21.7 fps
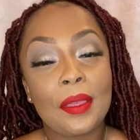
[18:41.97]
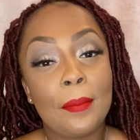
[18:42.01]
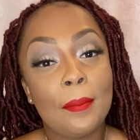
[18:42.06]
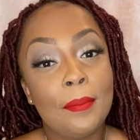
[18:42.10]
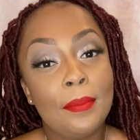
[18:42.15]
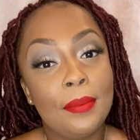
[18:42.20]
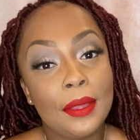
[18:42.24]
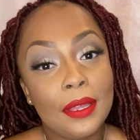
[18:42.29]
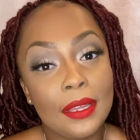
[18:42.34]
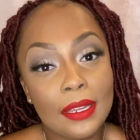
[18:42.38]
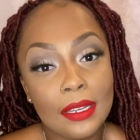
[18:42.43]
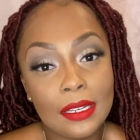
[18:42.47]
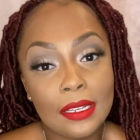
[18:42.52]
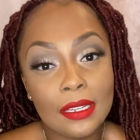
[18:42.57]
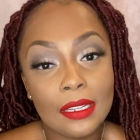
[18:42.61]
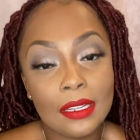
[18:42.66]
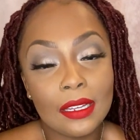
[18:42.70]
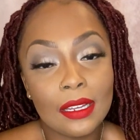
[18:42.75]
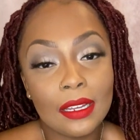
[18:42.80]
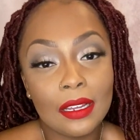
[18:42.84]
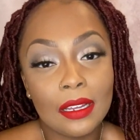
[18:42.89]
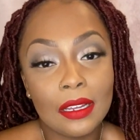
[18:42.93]
But
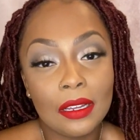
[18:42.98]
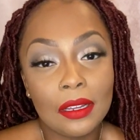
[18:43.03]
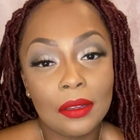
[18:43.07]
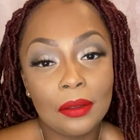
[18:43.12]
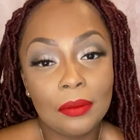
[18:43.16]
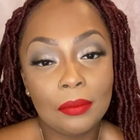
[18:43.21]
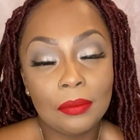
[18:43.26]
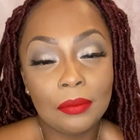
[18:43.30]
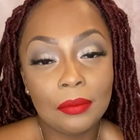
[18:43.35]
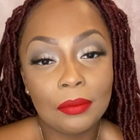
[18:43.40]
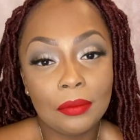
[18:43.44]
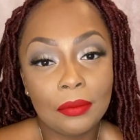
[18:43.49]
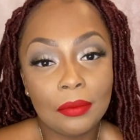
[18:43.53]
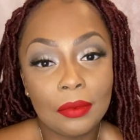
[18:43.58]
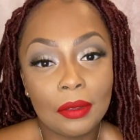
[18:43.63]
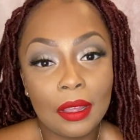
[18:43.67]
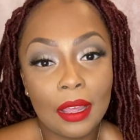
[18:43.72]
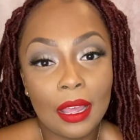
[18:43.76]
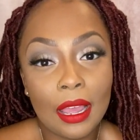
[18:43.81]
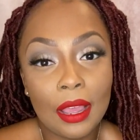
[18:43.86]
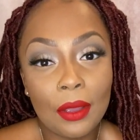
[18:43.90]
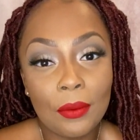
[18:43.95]

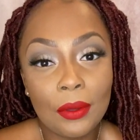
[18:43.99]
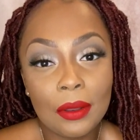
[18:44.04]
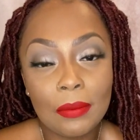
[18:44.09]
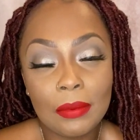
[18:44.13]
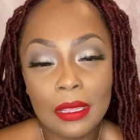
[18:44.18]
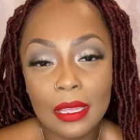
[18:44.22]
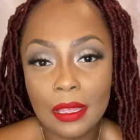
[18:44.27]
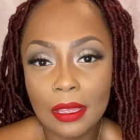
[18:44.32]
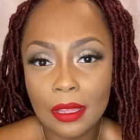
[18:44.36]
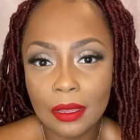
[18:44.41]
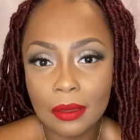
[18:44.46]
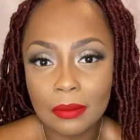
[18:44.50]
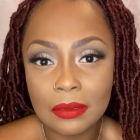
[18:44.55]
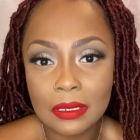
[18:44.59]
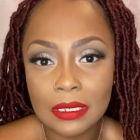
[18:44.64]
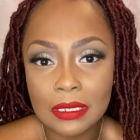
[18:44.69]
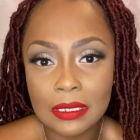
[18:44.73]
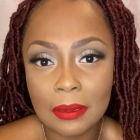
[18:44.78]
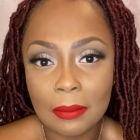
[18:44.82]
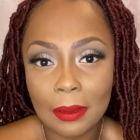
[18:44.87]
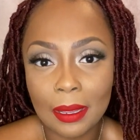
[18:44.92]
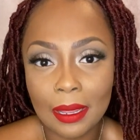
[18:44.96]
I want to be a help to
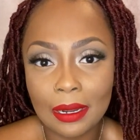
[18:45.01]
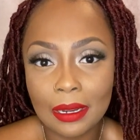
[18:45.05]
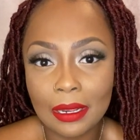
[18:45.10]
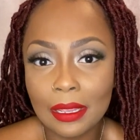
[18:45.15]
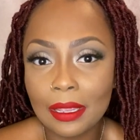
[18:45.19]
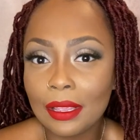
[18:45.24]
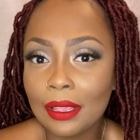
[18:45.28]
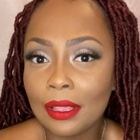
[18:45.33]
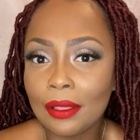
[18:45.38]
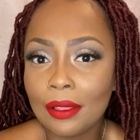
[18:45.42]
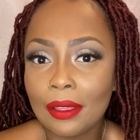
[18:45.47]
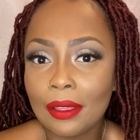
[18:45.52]
somebody